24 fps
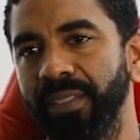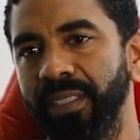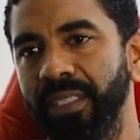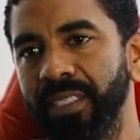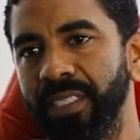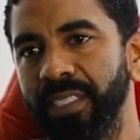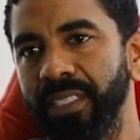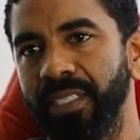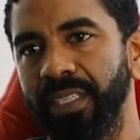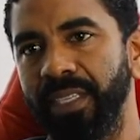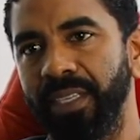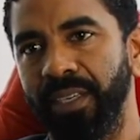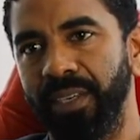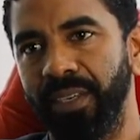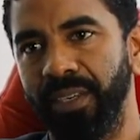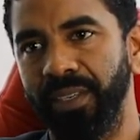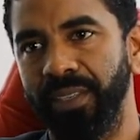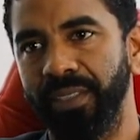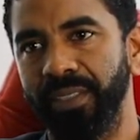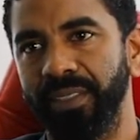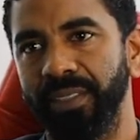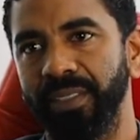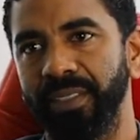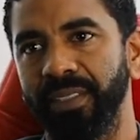It's
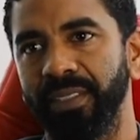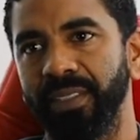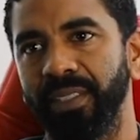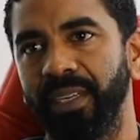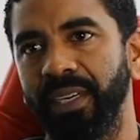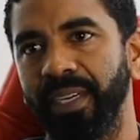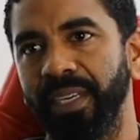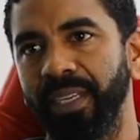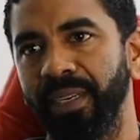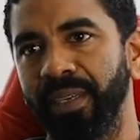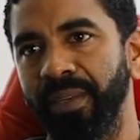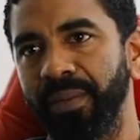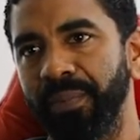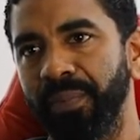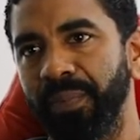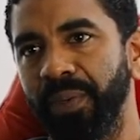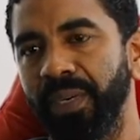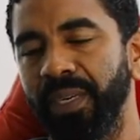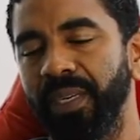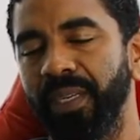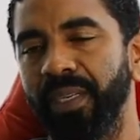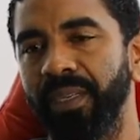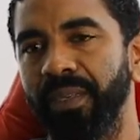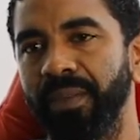thinner, so I can
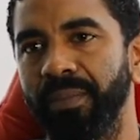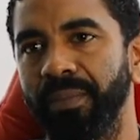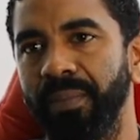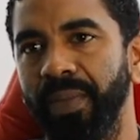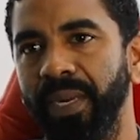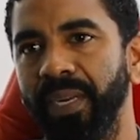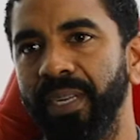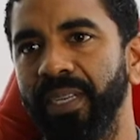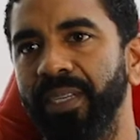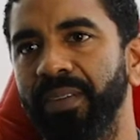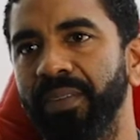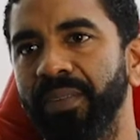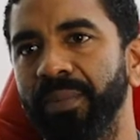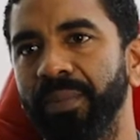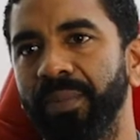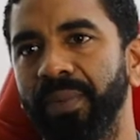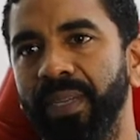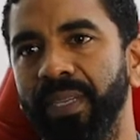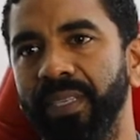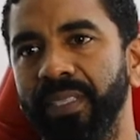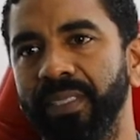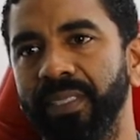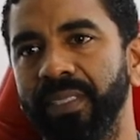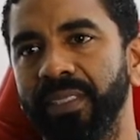put it in many different
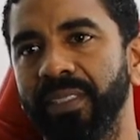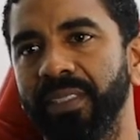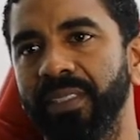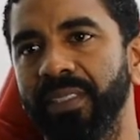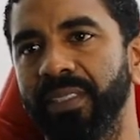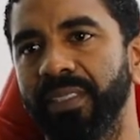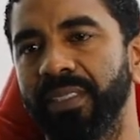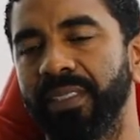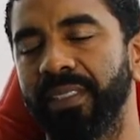places,